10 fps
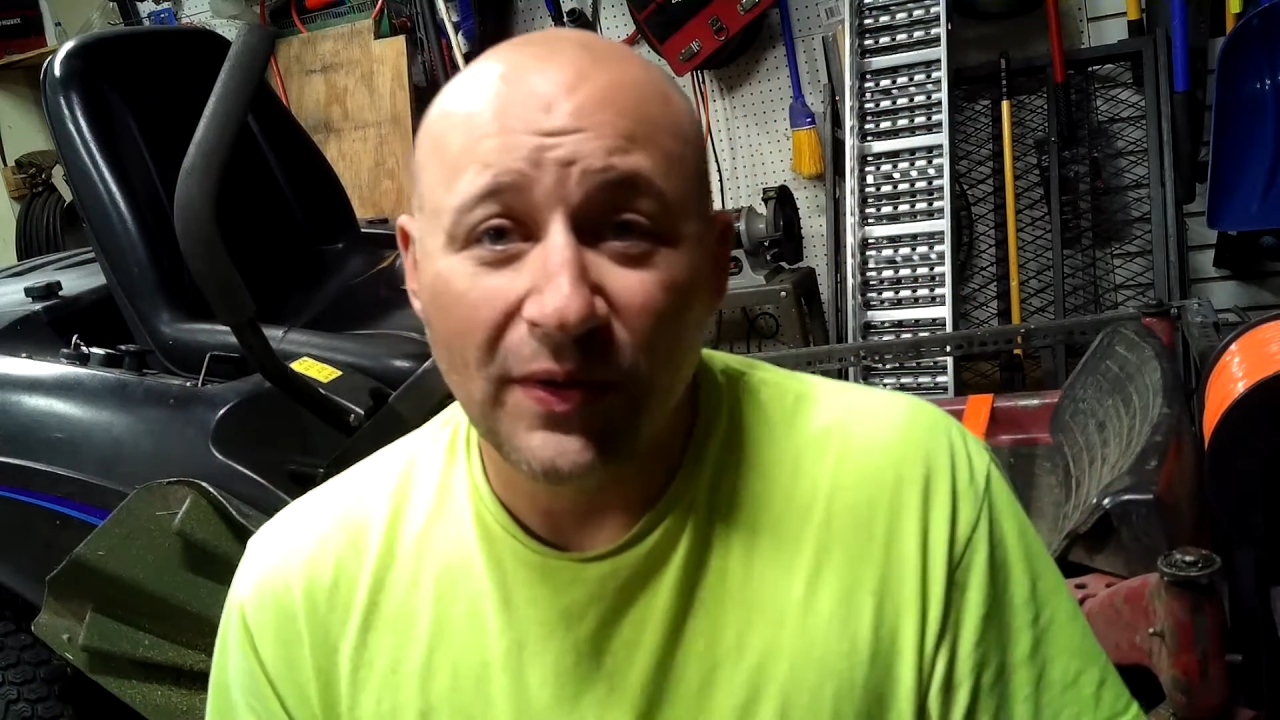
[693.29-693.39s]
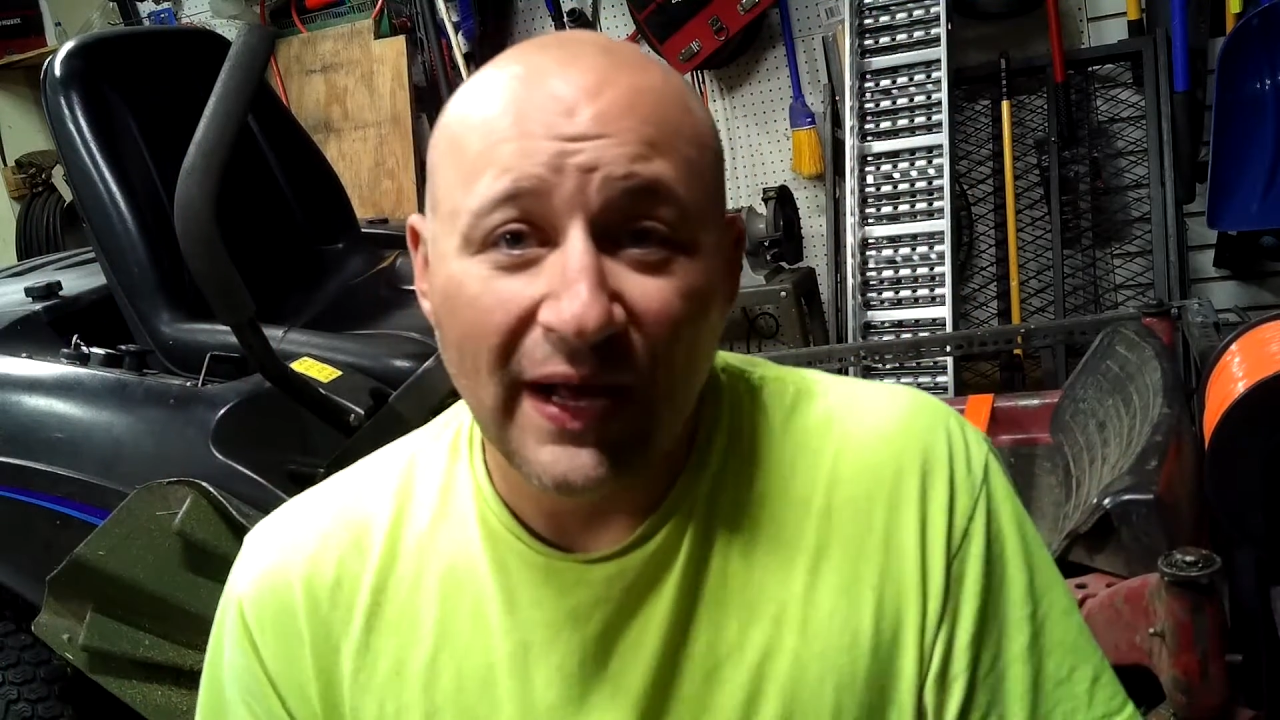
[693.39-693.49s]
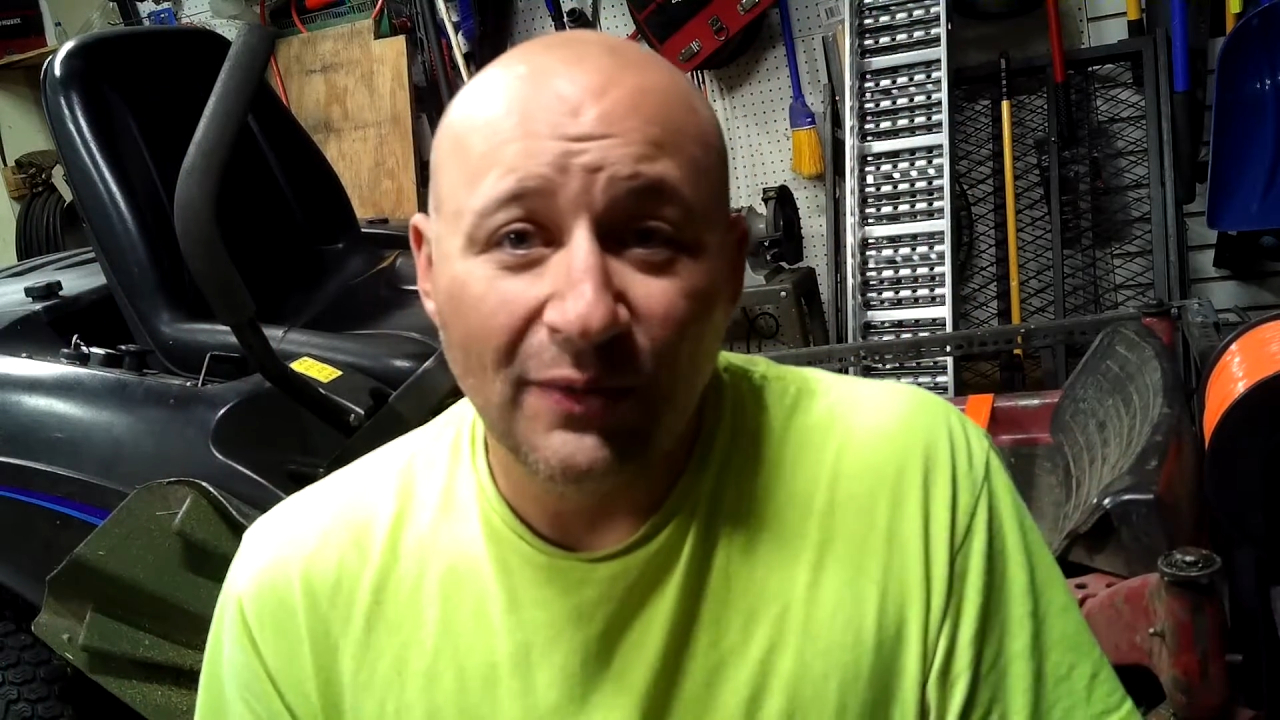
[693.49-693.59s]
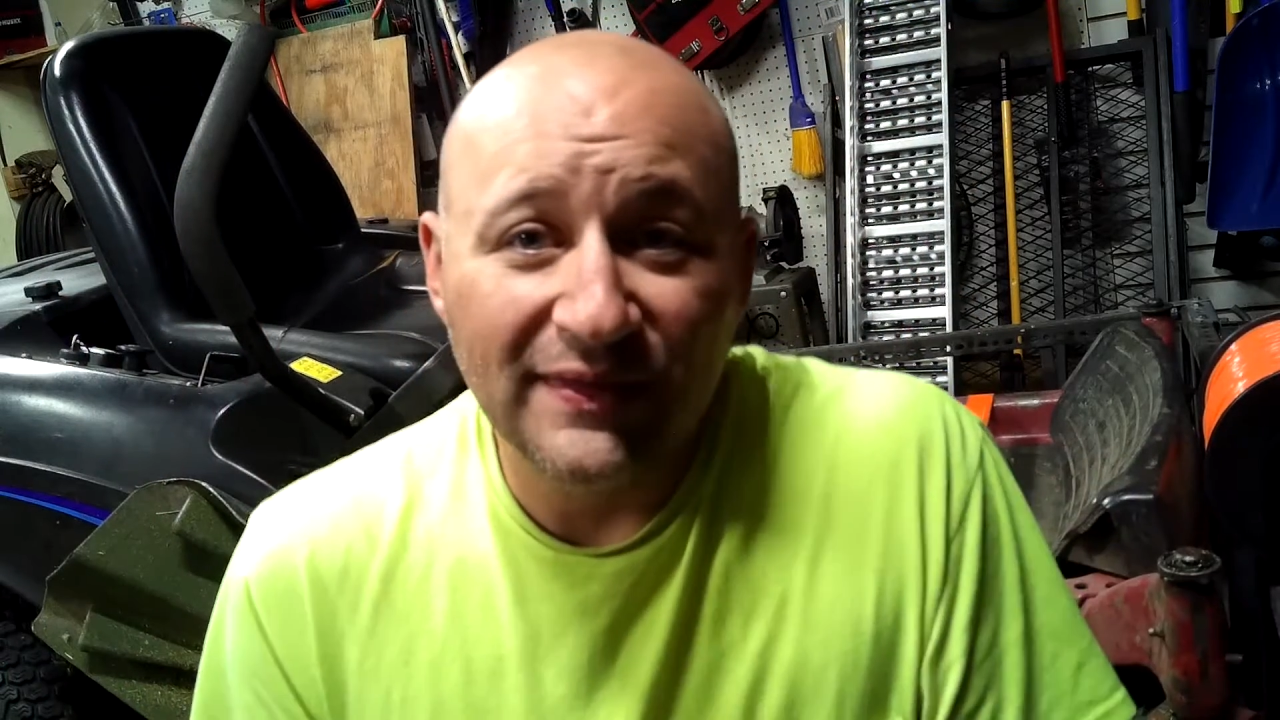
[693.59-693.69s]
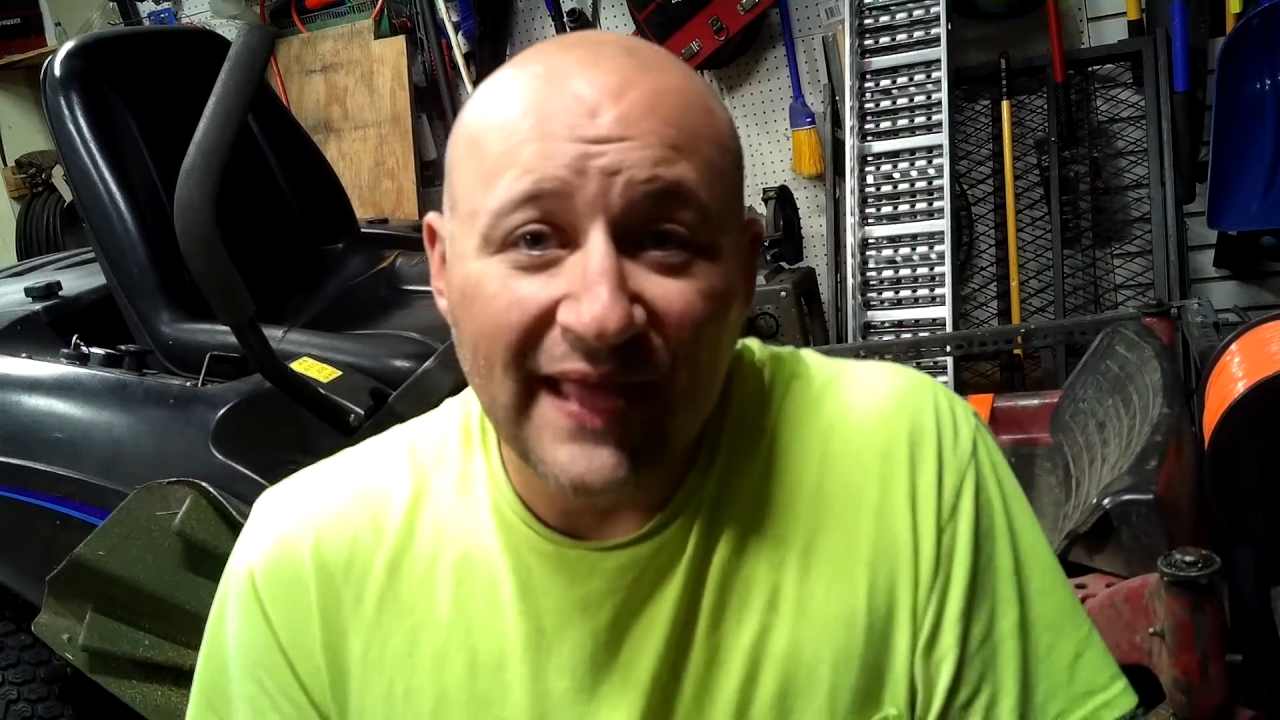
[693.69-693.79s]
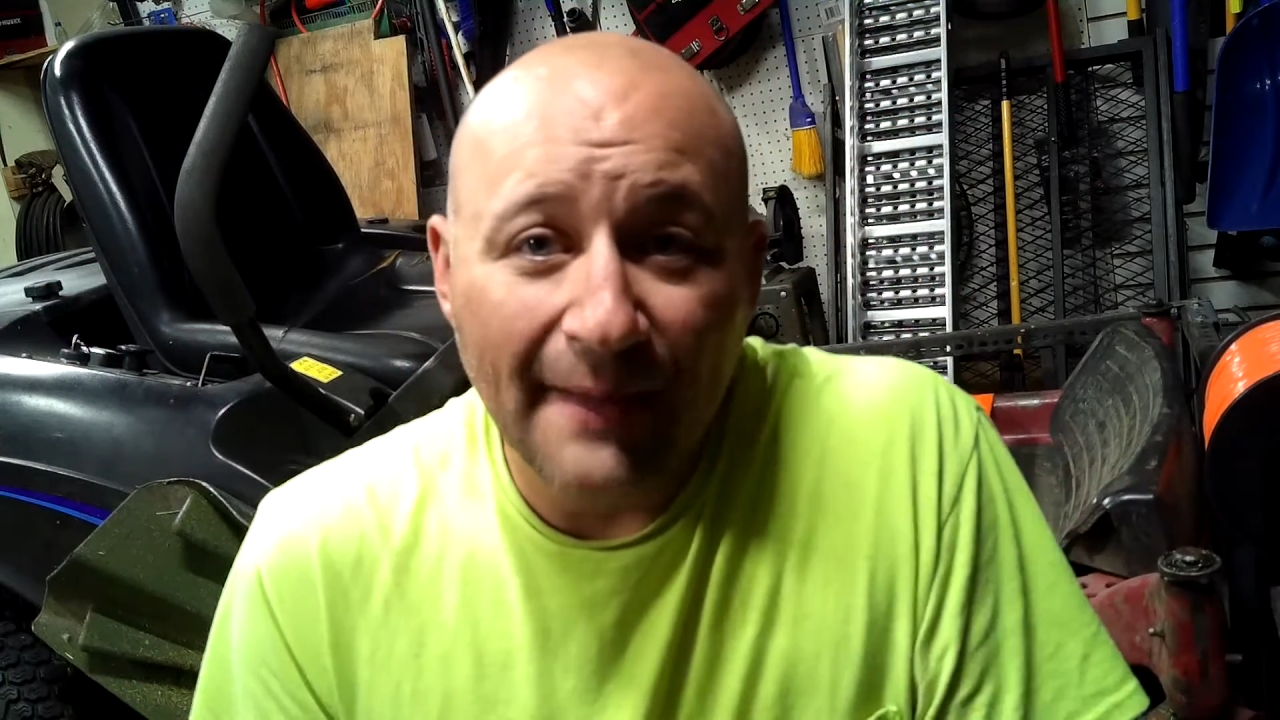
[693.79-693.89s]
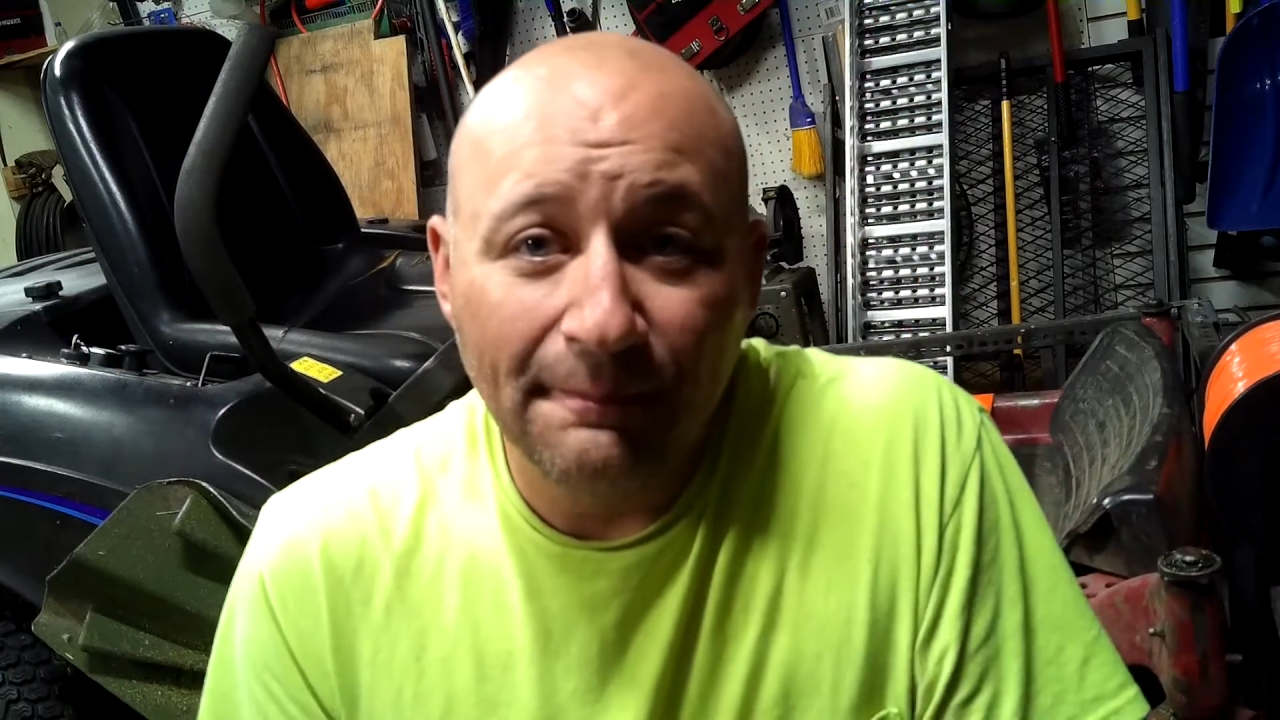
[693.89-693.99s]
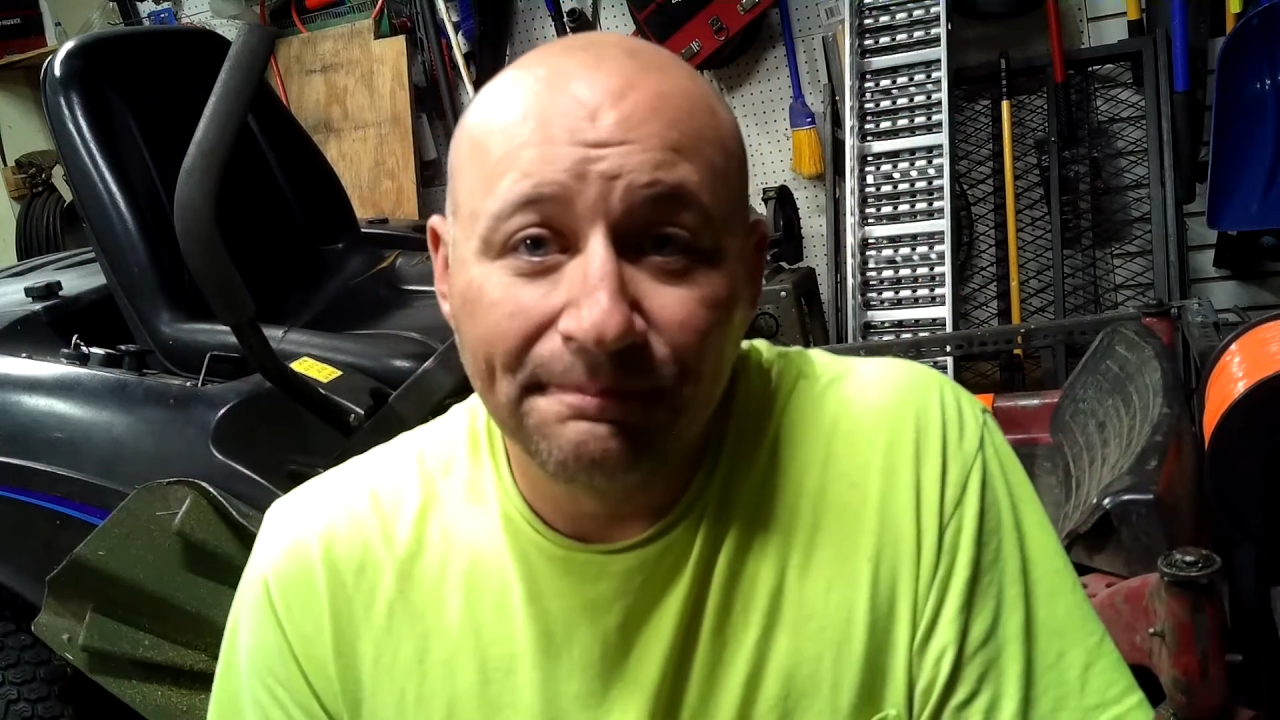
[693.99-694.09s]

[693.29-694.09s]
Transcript: on with that.